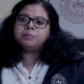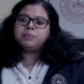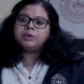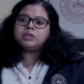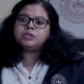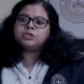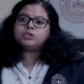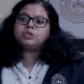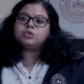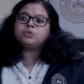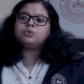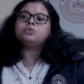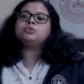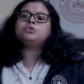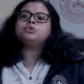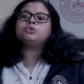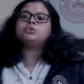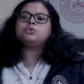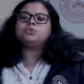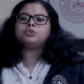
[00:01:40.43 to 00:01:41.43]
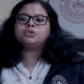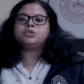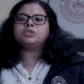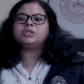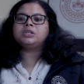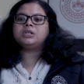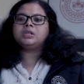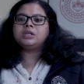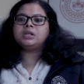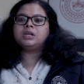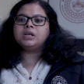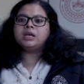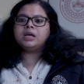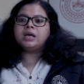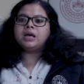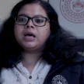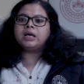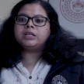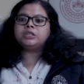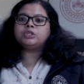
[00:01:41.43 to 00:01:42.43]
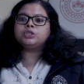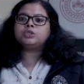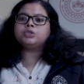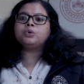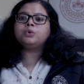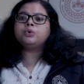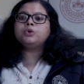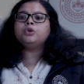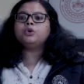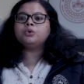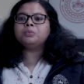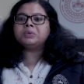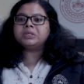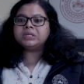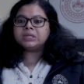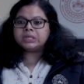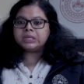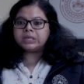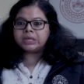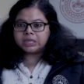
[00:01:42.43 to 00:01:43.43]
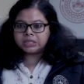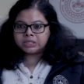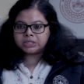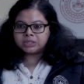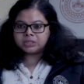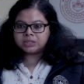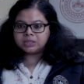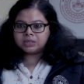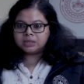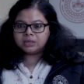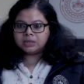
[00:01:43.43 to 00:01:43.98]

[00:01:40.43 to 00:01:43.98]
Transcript: be so social and so human in nature.